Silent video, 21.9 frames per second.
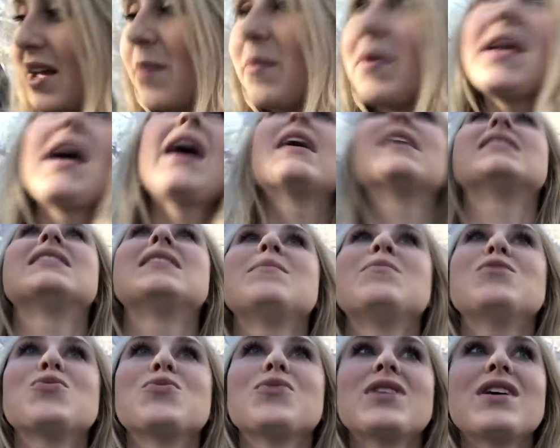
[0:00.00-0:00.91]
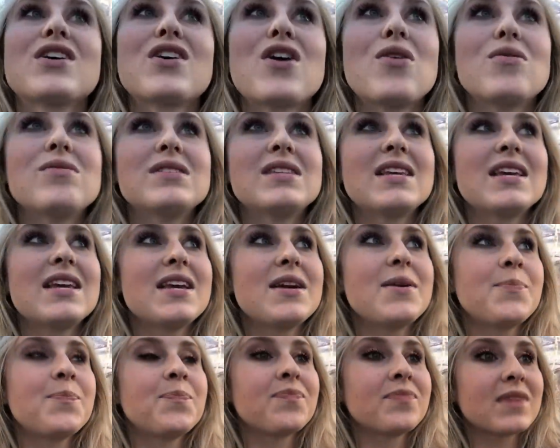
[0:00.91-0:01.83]
But yeah, it seems really cozy
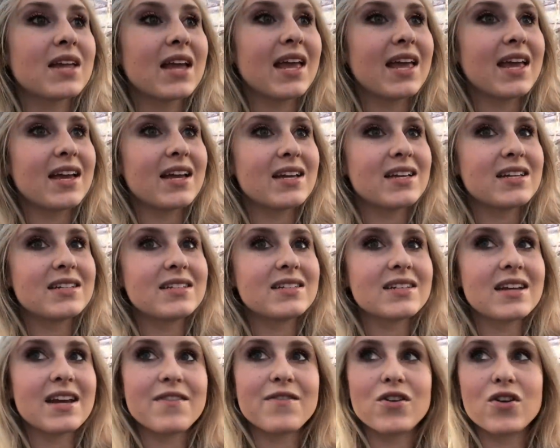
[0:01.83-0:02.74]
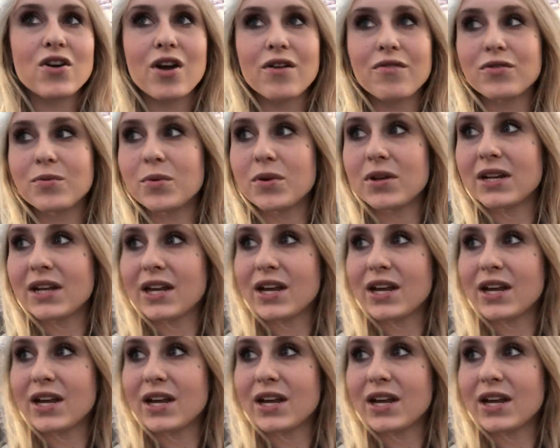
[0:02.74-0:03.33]
and I feel comfortable in